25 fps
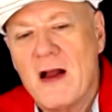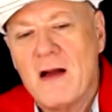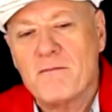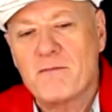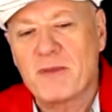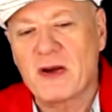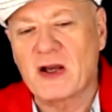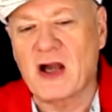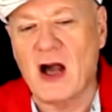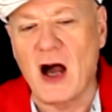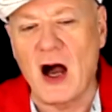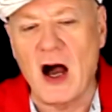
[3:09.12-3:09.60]

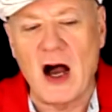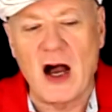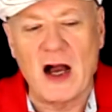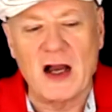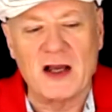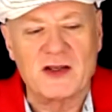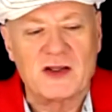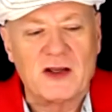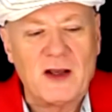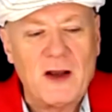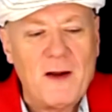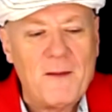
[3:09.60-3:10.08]

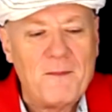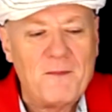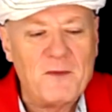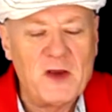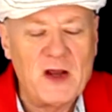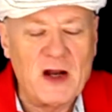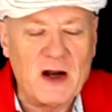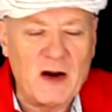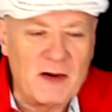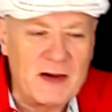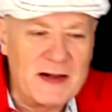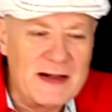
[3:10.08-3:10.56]
because,
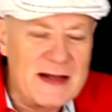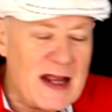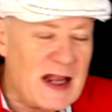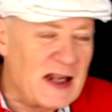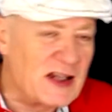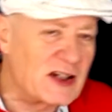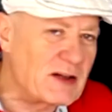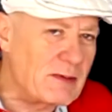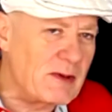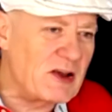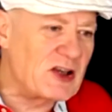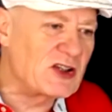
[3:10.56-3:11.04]
it
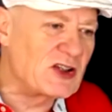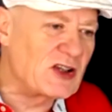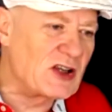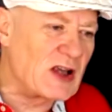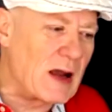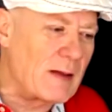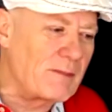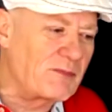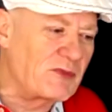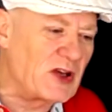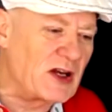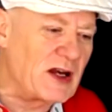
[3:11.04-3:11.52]
needs to be
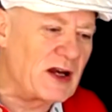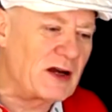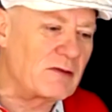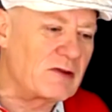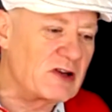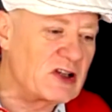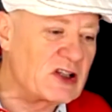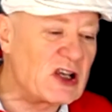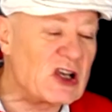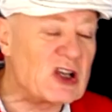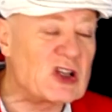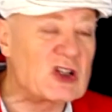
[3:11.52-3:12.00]
something
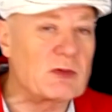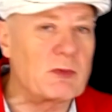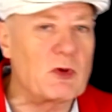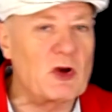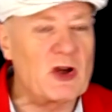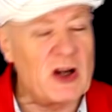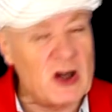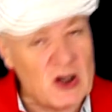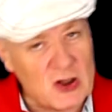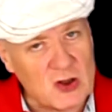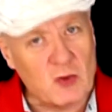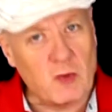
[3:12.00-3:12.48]
irresistible.
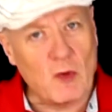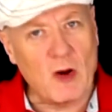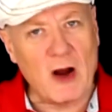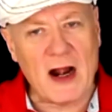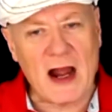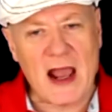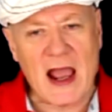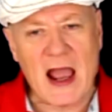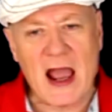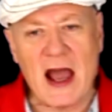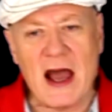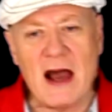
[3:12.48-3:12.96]
Here's
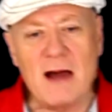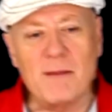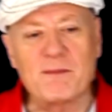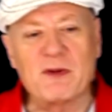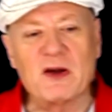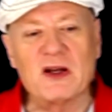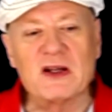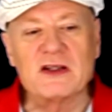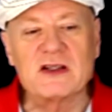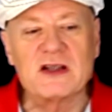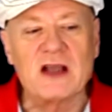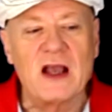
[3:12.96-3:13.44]
what
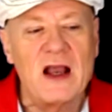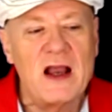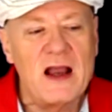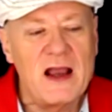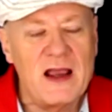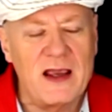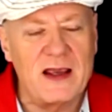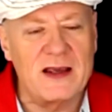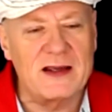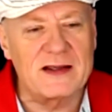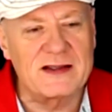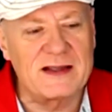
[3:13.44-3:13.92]
happens
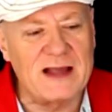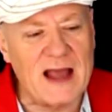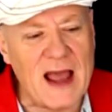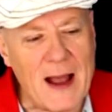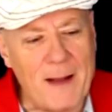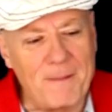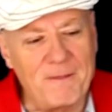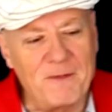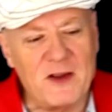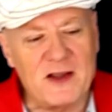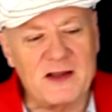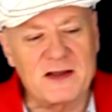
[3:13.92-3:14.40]
is
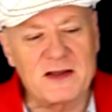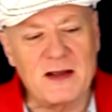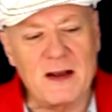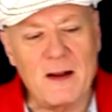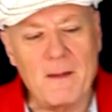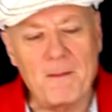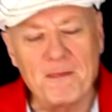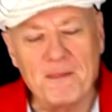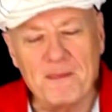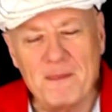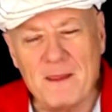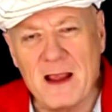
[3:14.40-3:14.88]
that
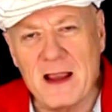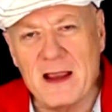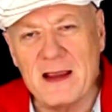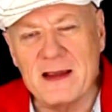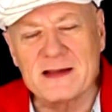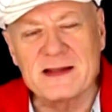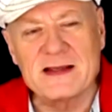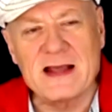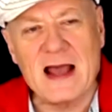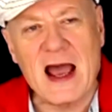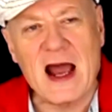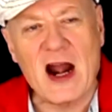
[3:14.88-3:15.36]

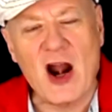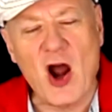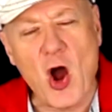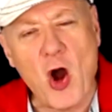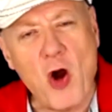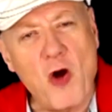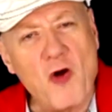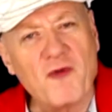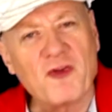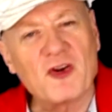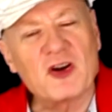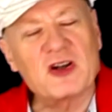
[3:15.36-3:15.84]

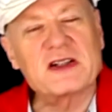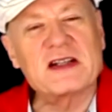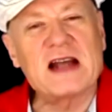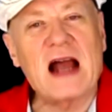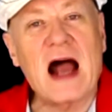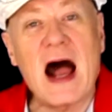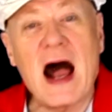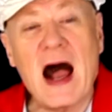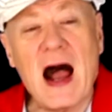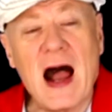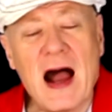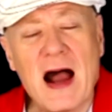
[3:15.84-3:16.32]
over
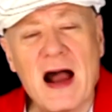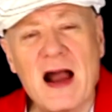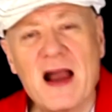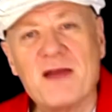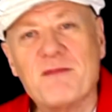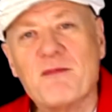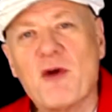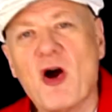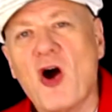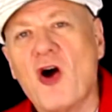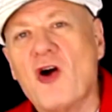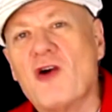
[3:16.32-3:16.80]

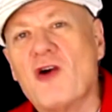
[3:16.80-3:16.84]
time,